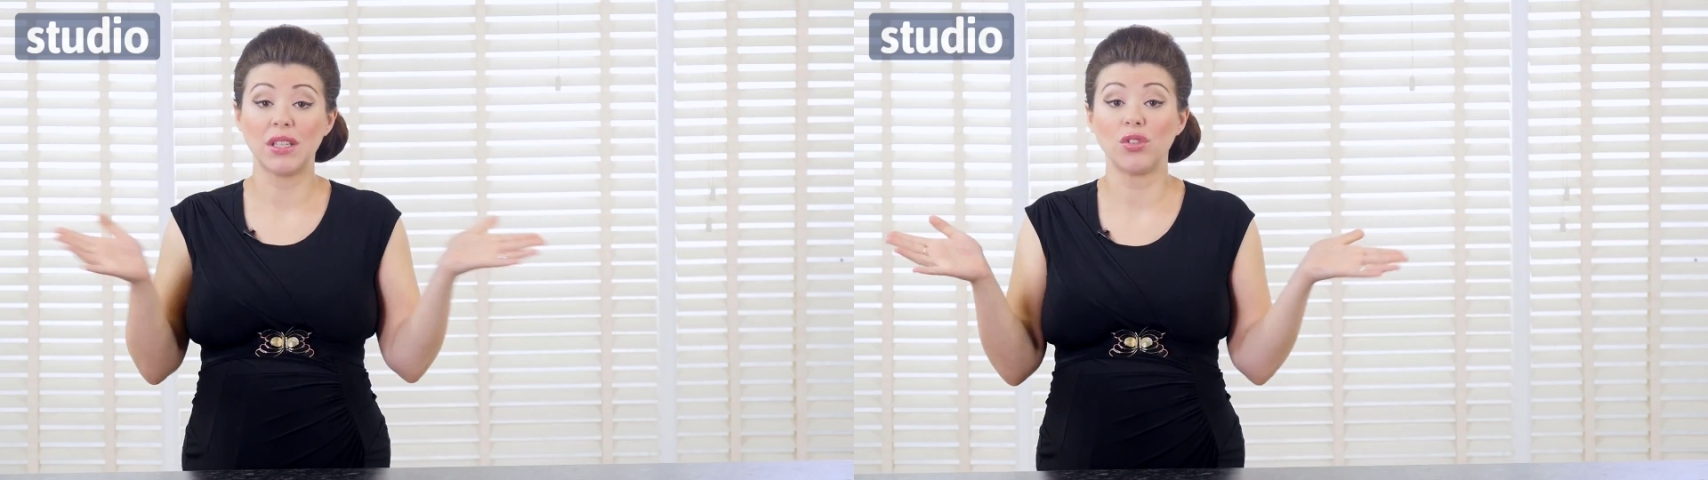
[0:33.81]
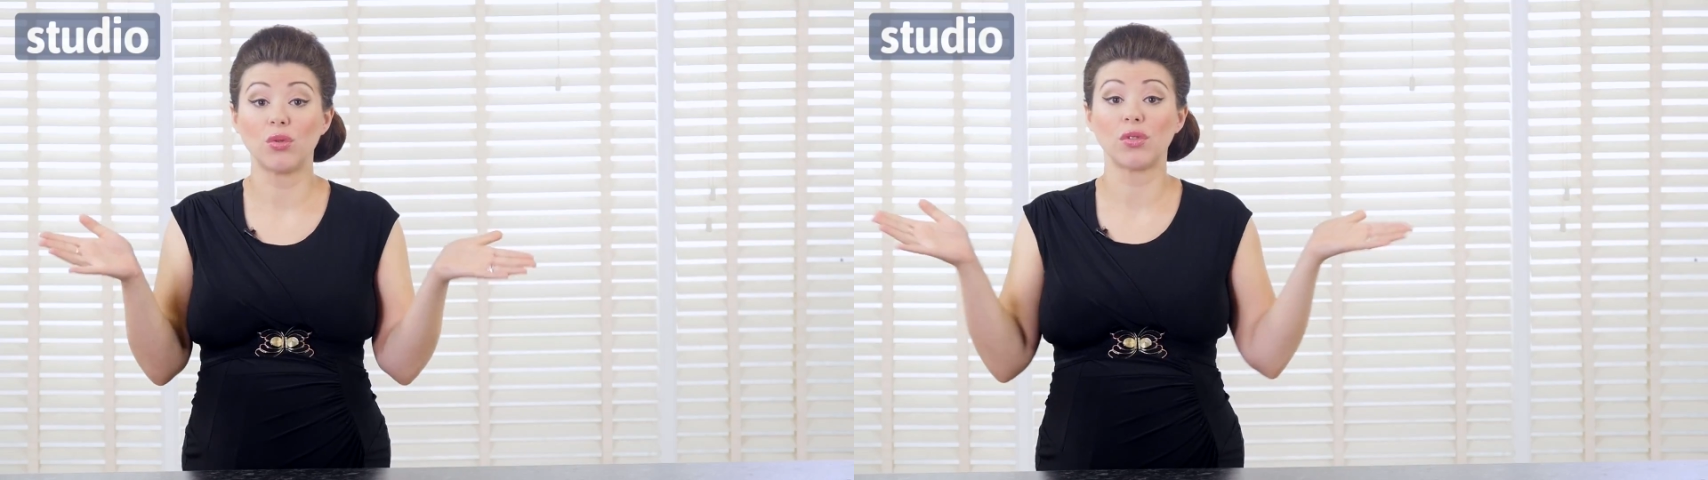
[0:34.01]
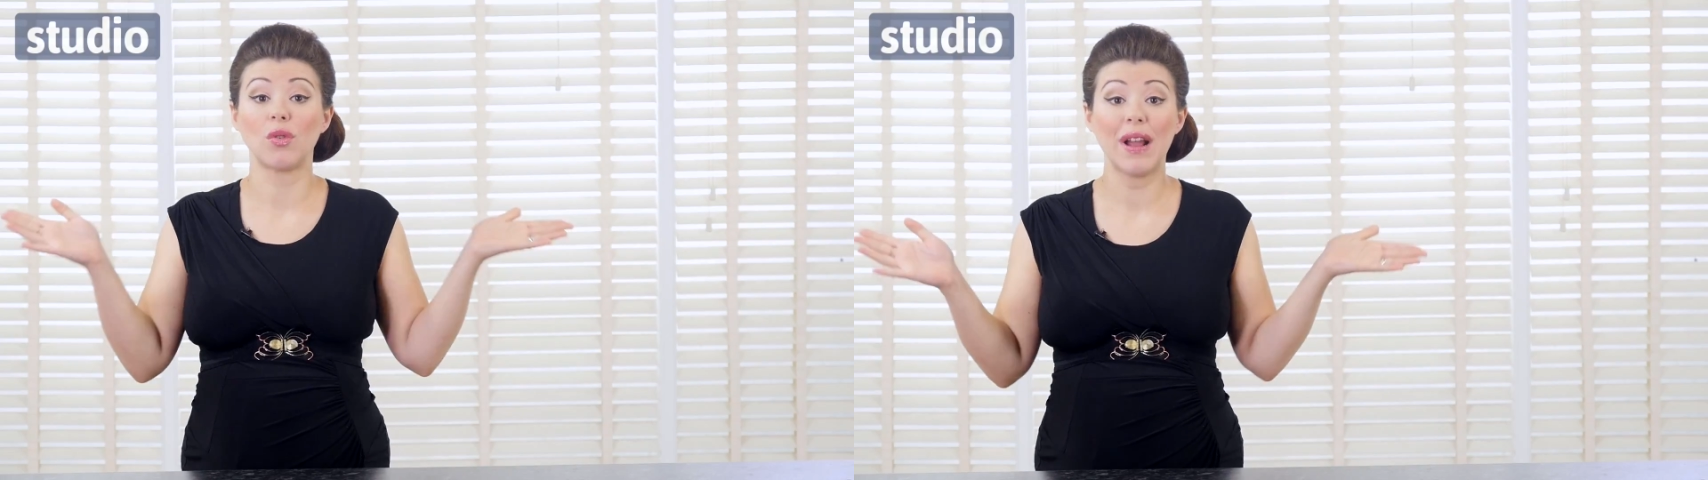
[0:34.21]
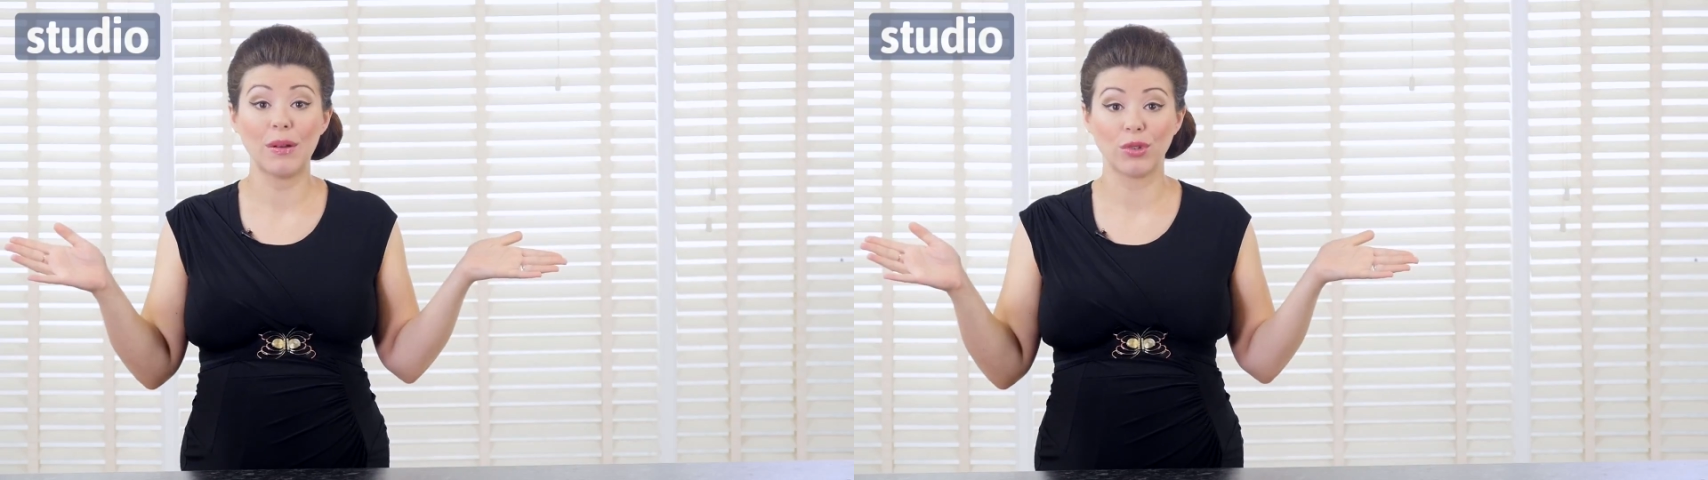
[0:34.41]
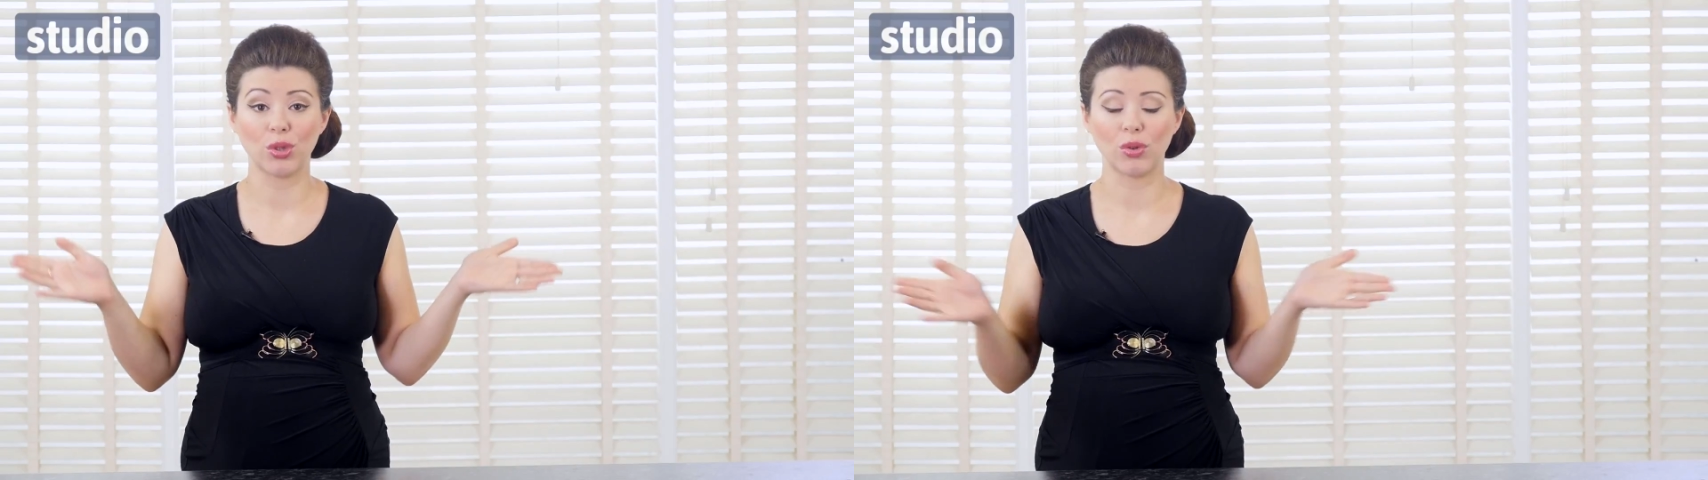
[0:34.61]
indoors or
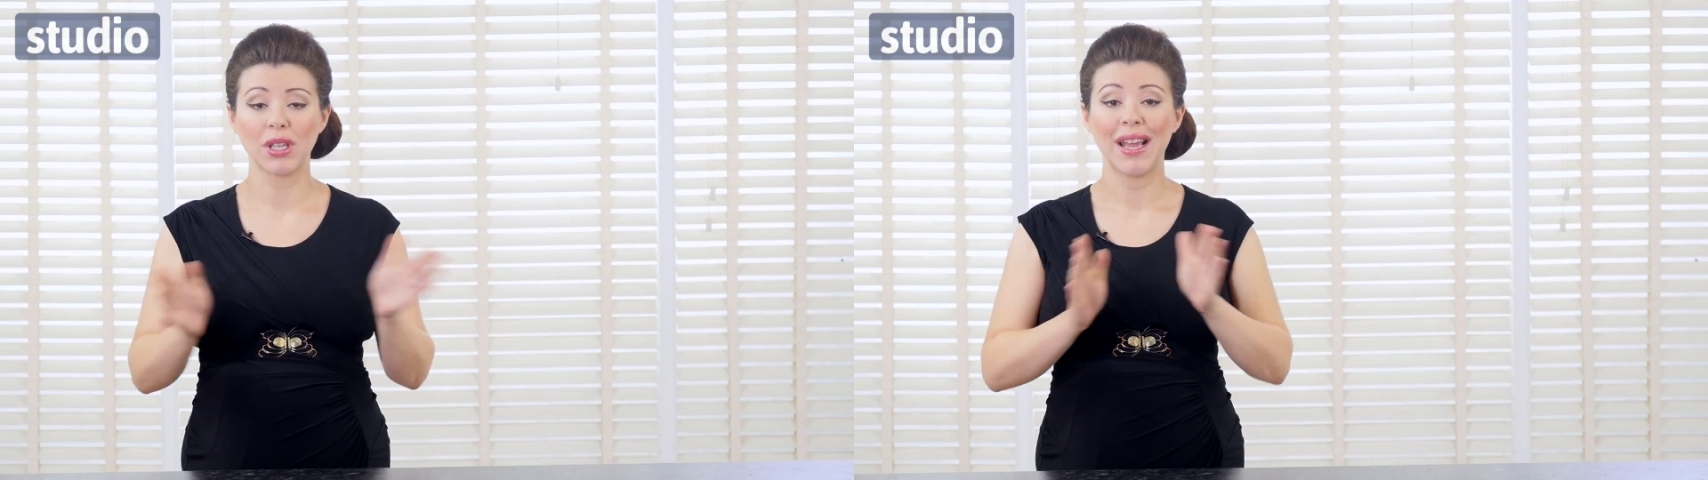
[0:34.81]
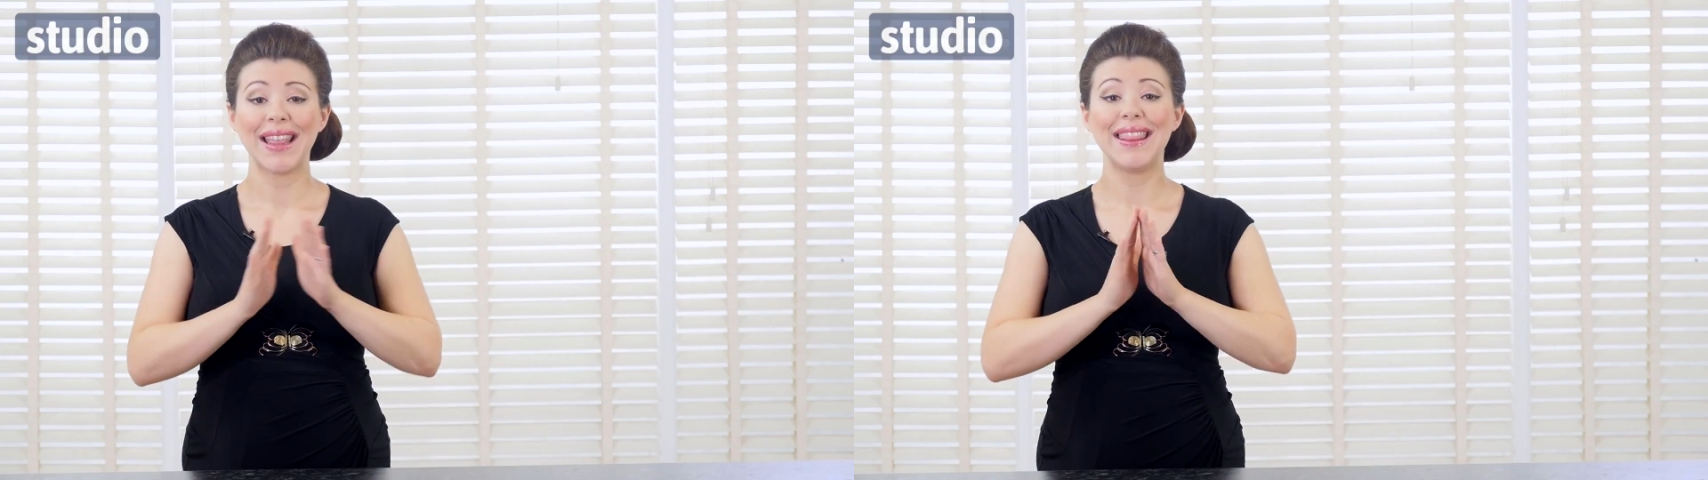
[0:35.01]
outdoors.